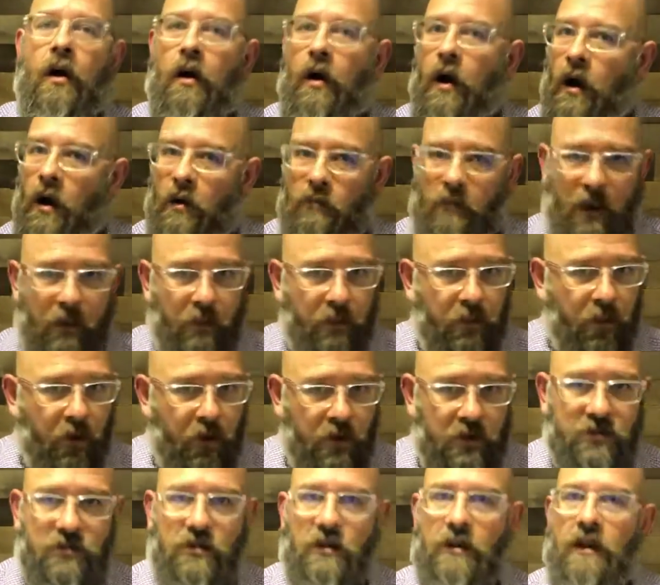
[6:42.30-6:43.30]
on my
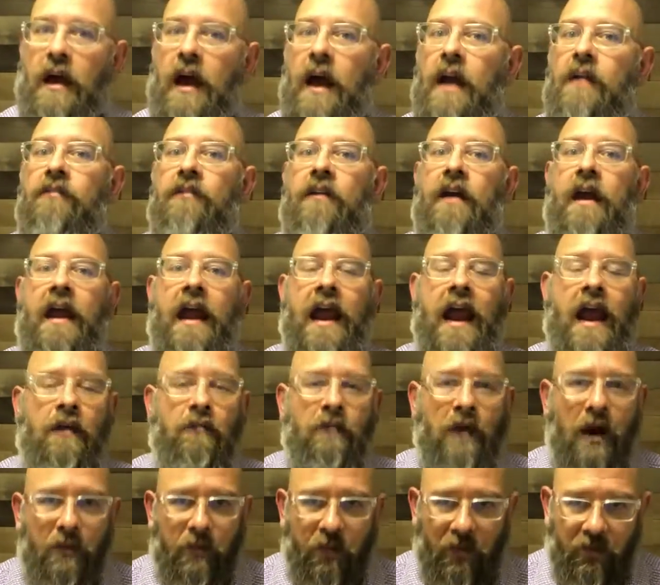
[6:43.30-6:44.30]
personal life and
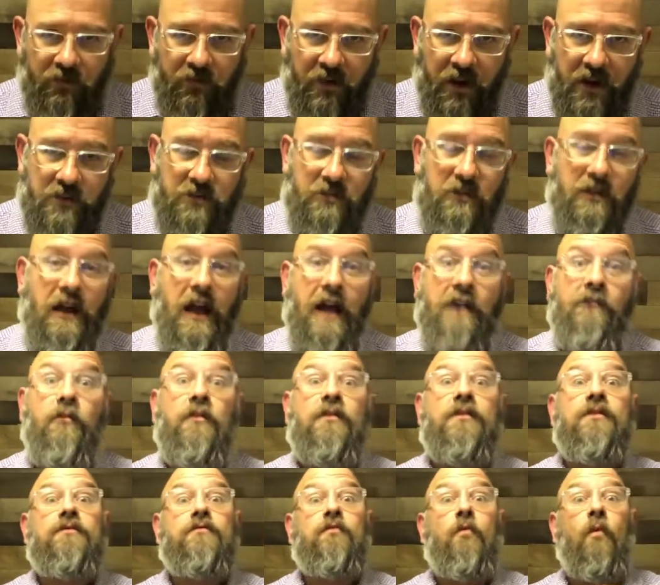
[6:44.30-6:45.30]
my professional life,
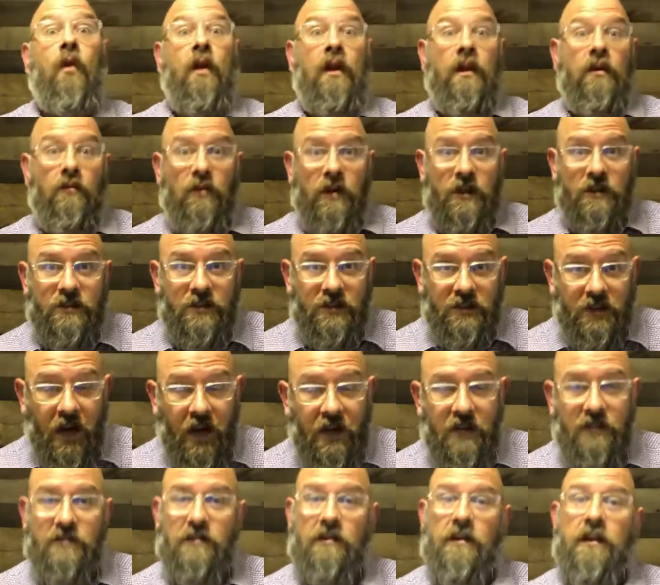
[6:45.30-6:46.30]
which is one of the reasons,
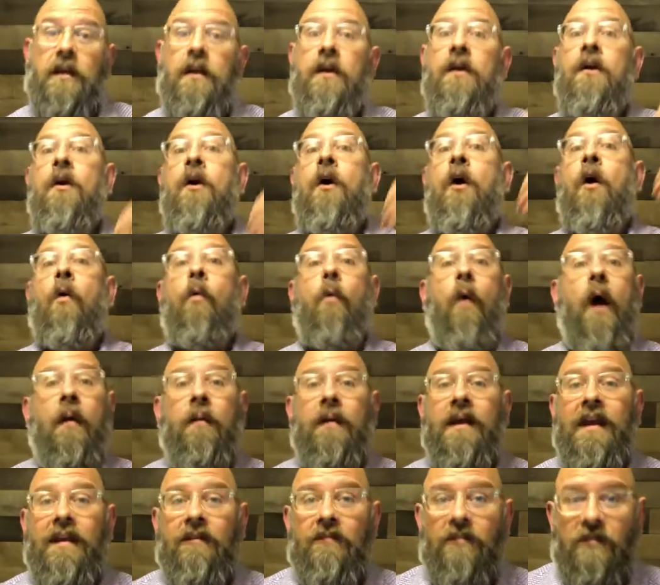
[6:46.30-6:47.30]
honestly, why
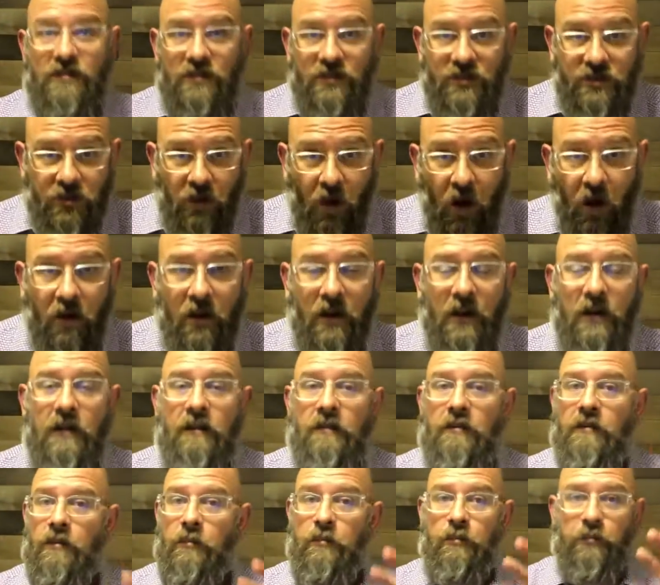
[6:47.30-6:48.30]
we even
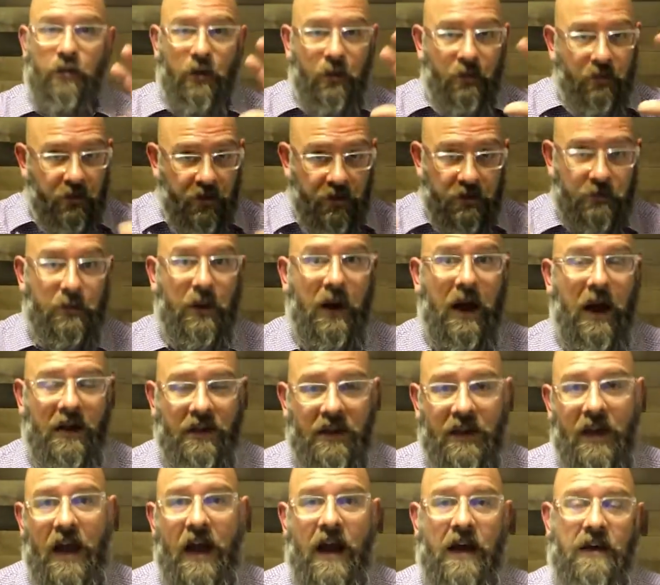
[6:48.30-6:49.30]
started this
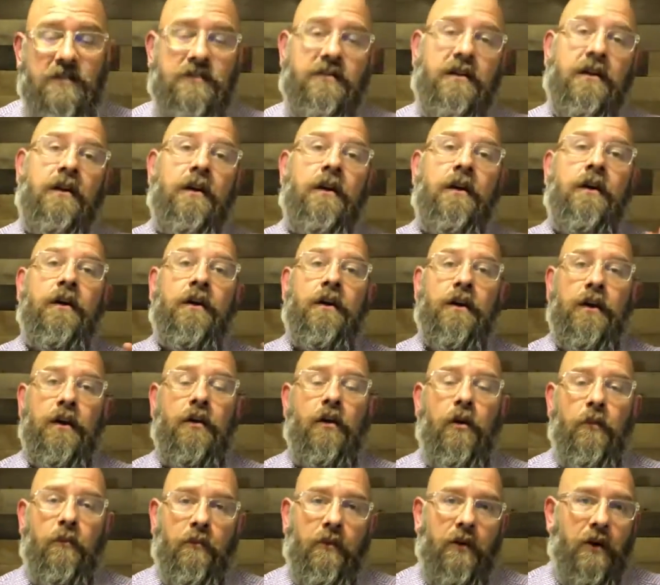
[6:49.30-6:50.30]
podcast,
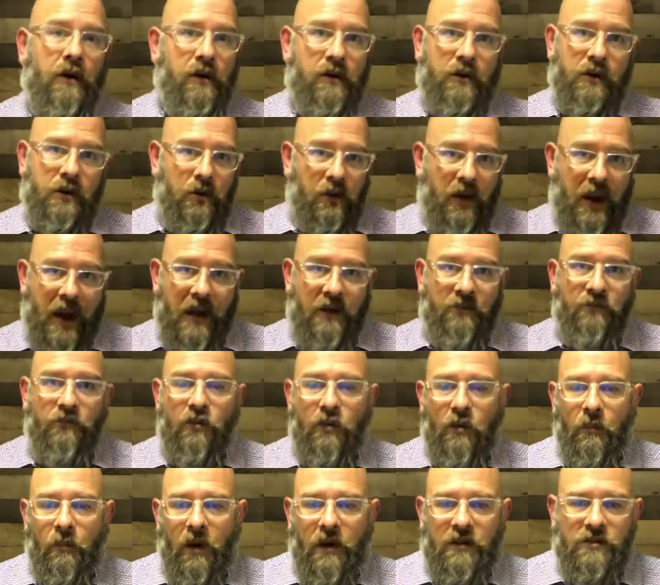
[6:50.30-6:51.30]
a
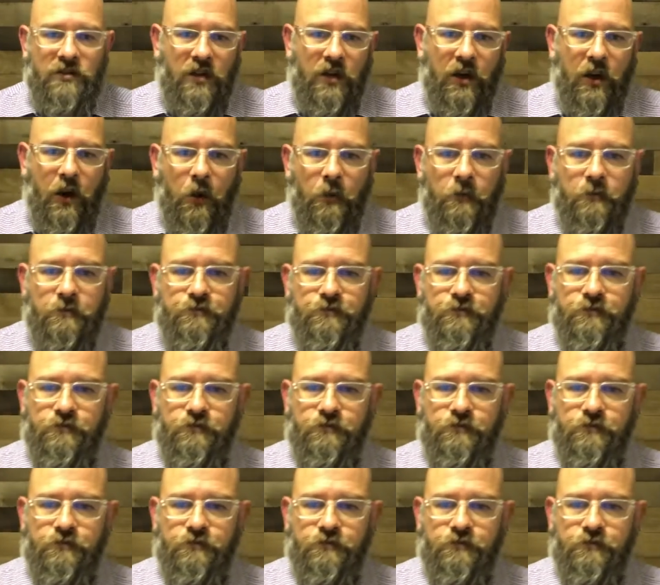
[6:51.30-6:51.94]
handful of months ago.